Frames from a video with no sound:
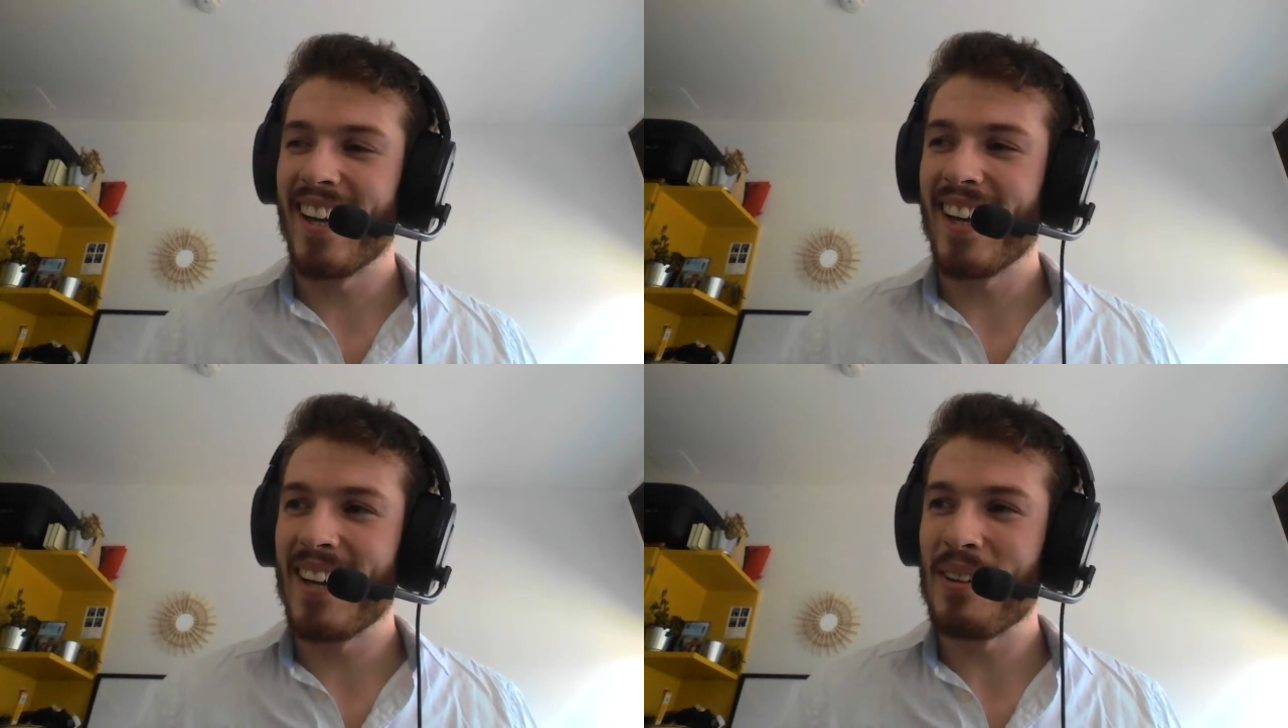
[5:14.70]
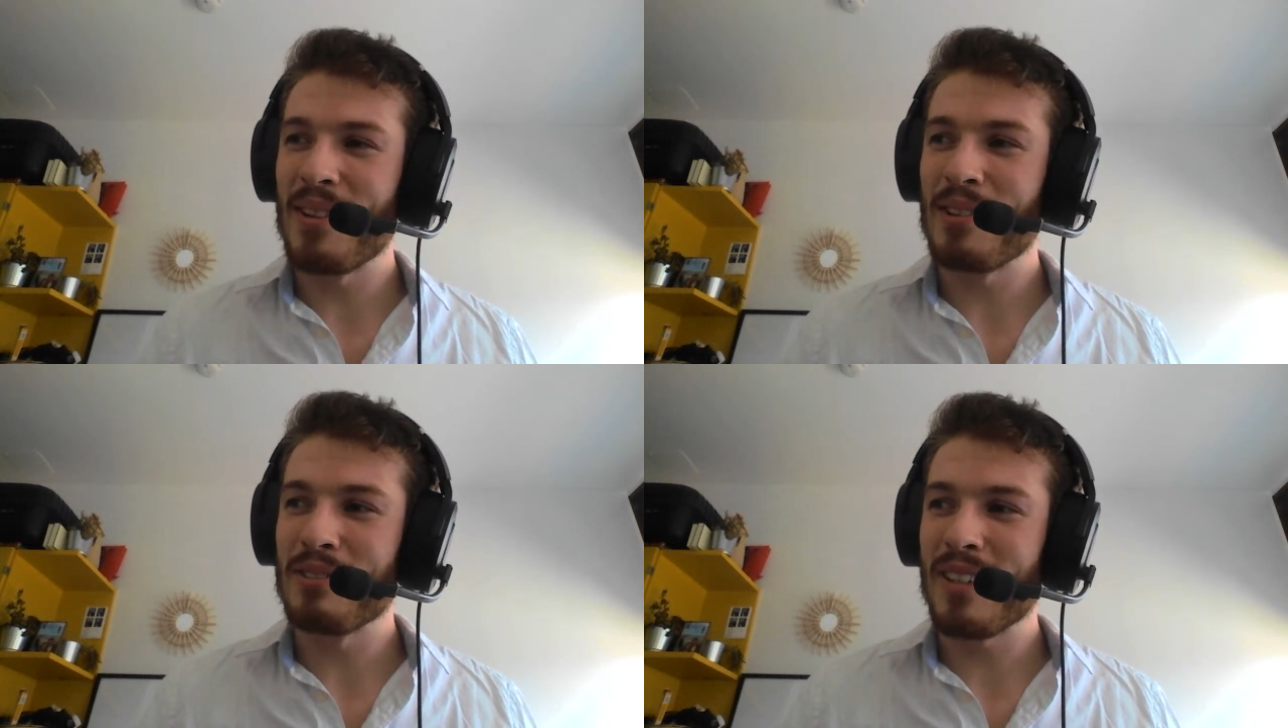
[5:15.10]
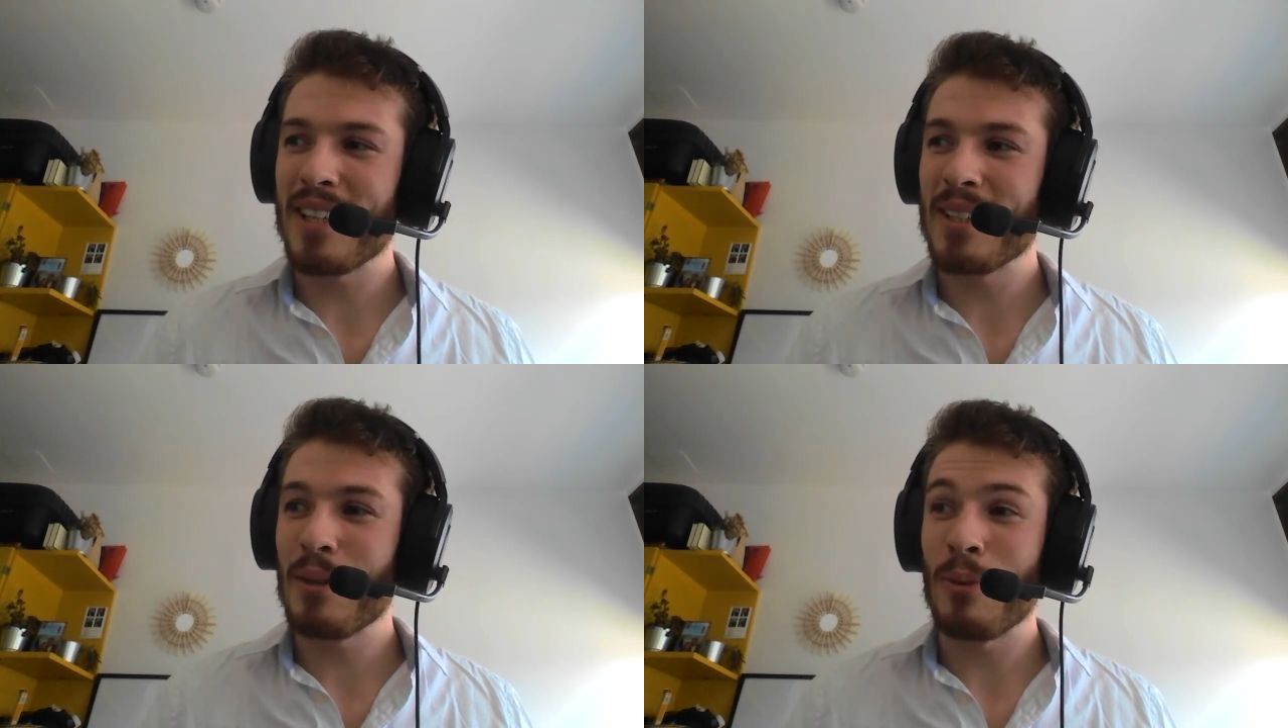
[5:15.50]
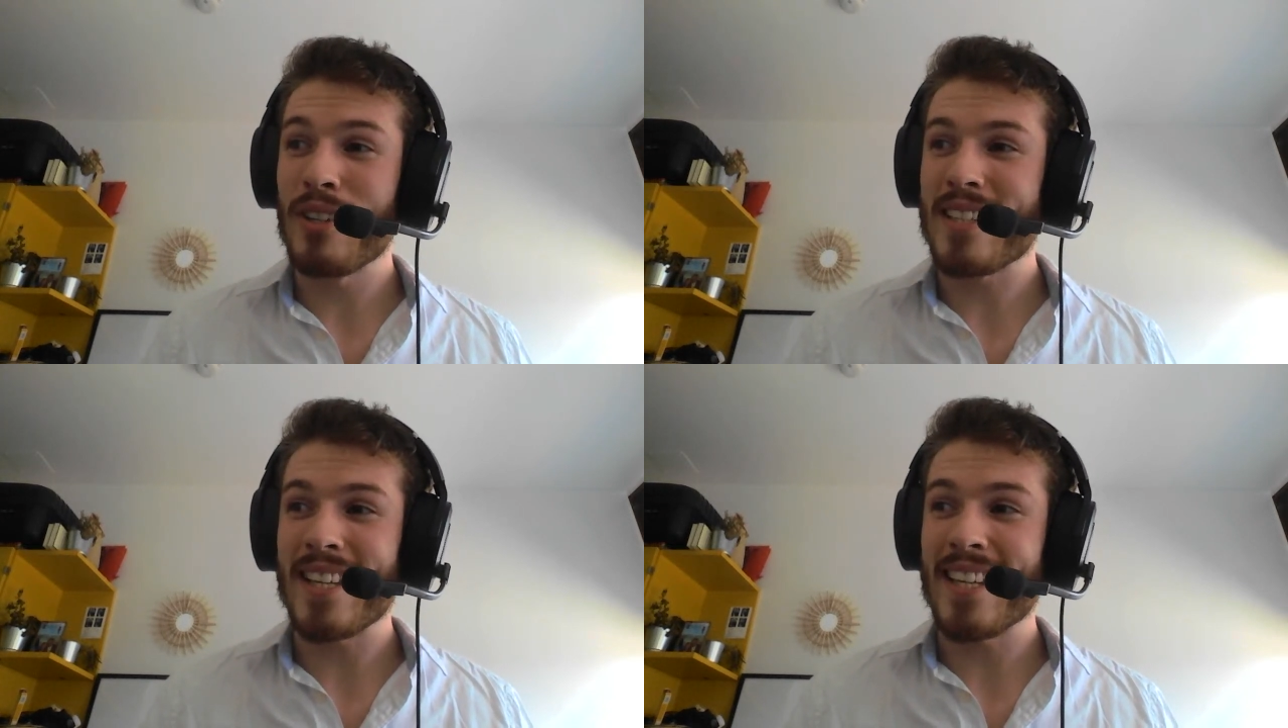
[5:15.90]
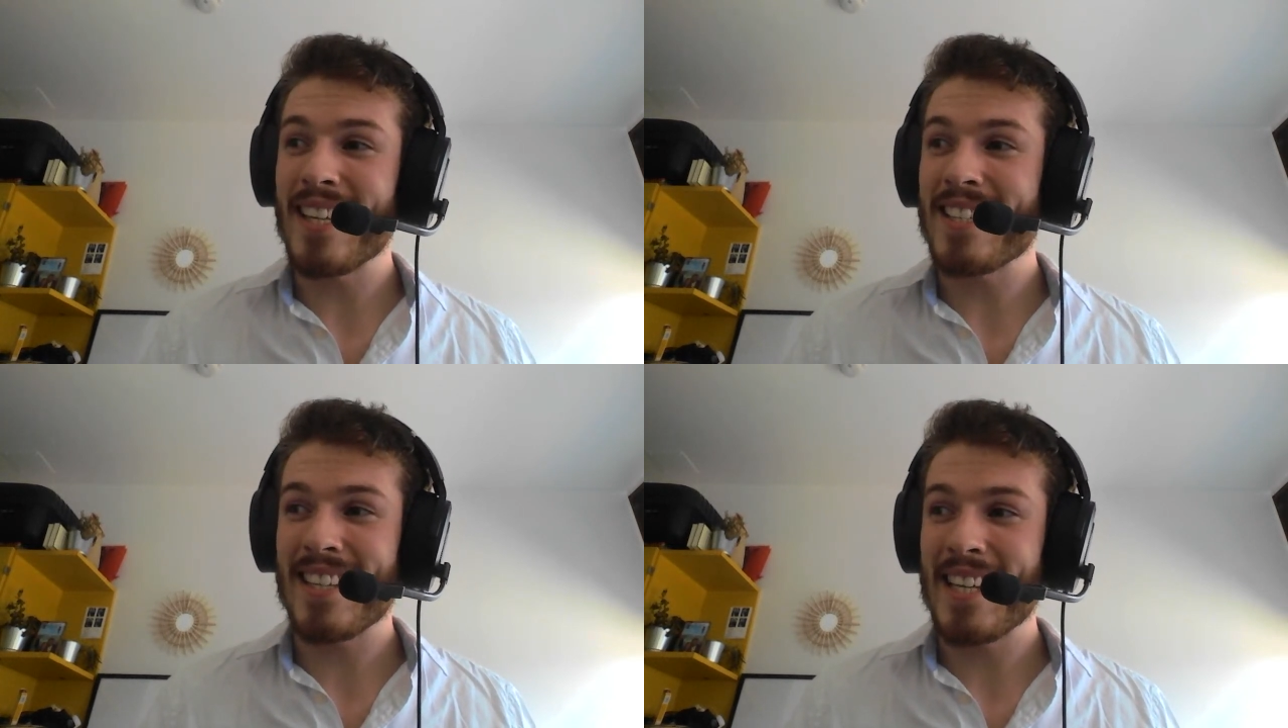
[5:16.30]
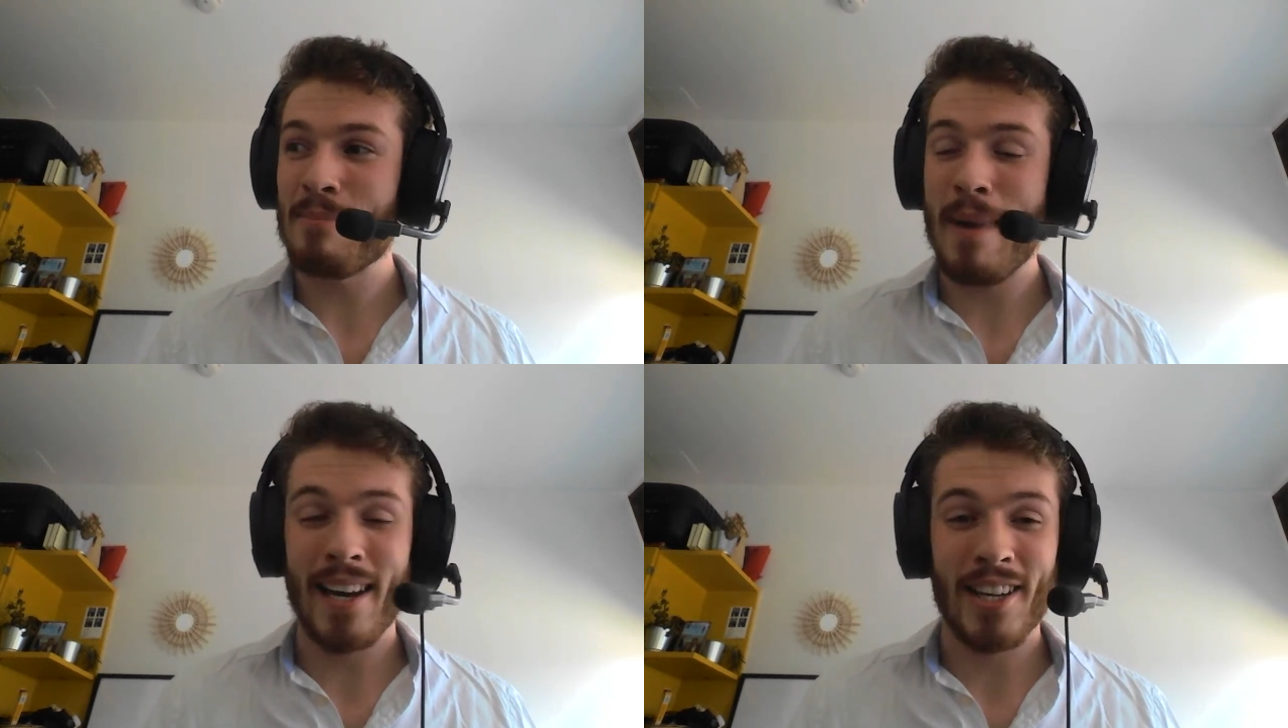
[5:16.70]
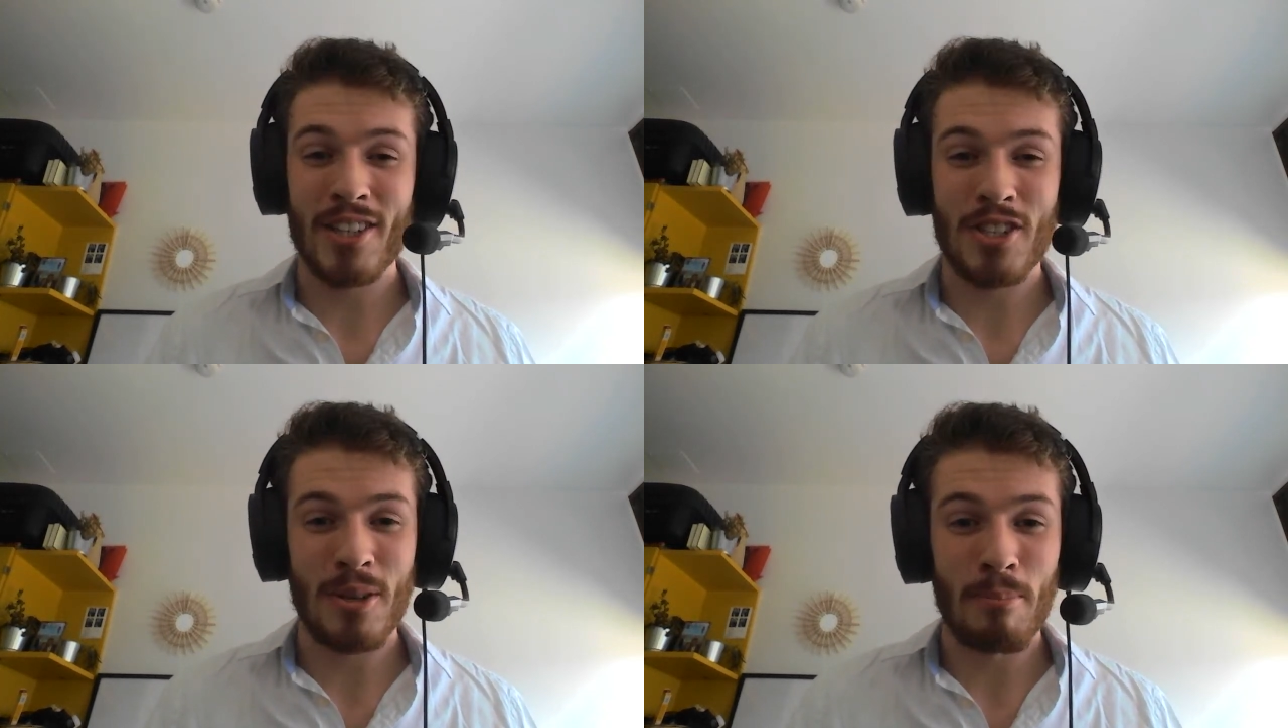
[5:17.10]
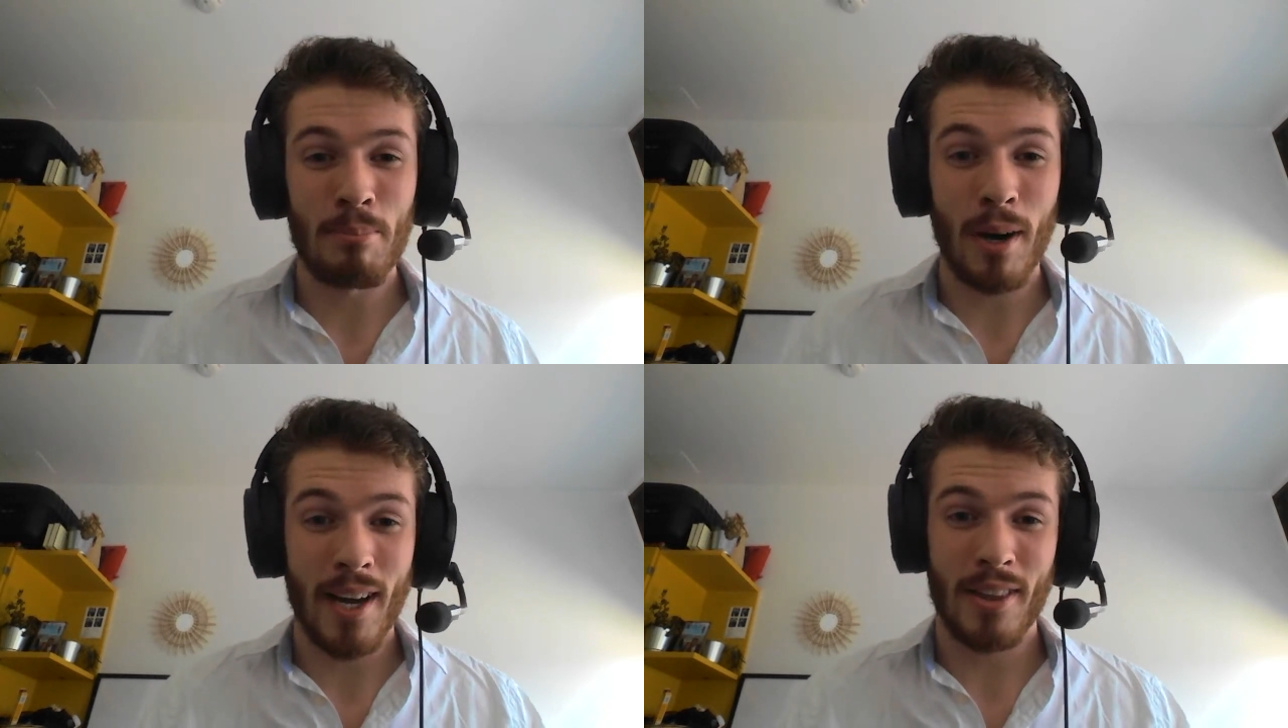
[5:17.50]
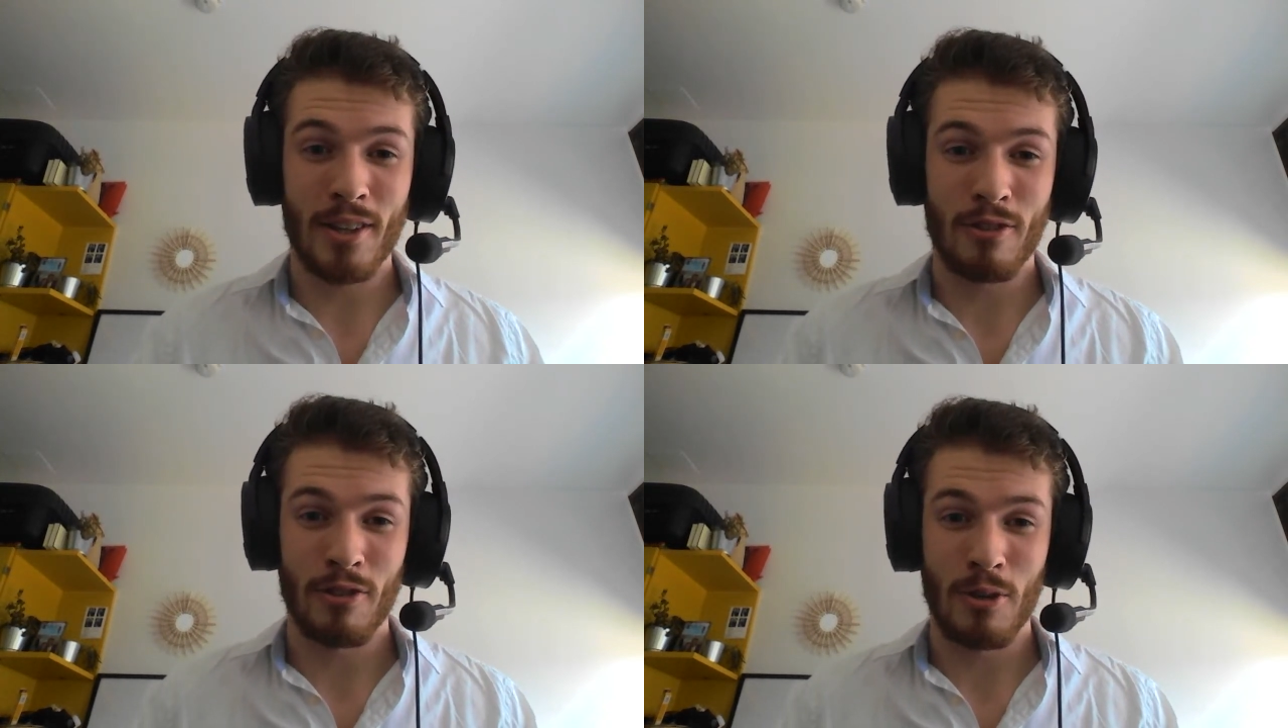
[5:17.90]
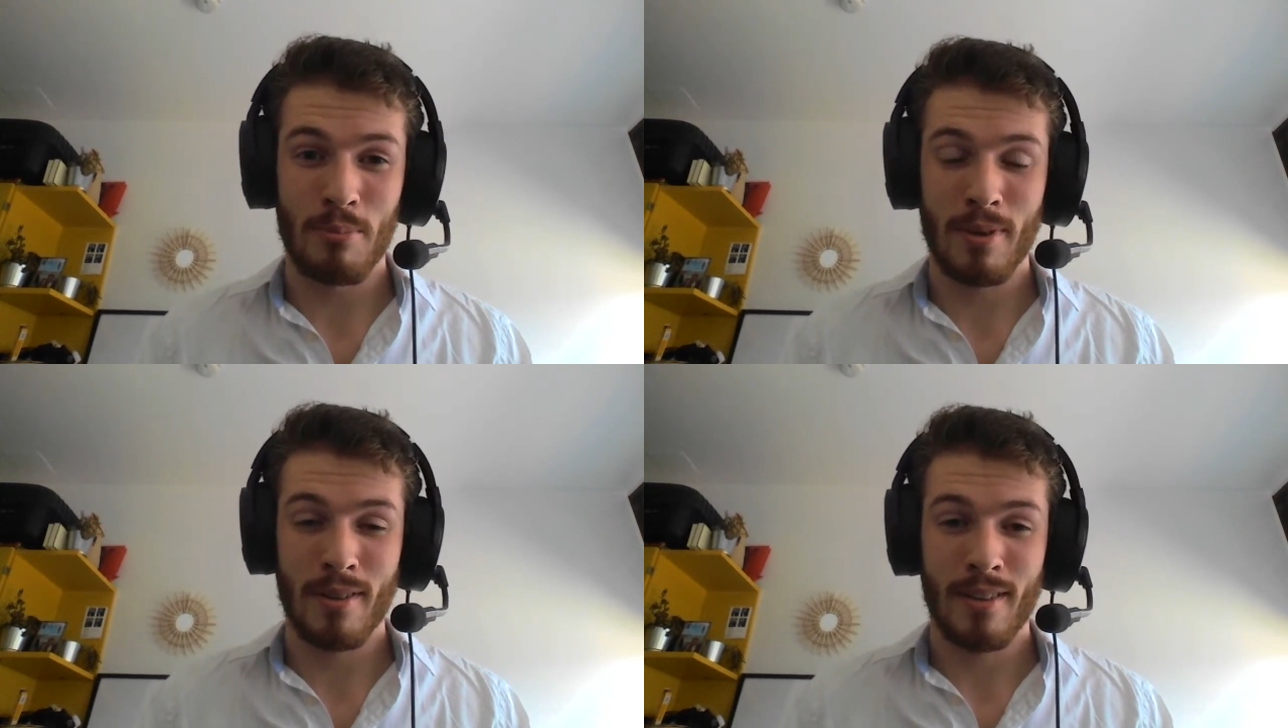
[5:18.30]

the run was easily managed by the group.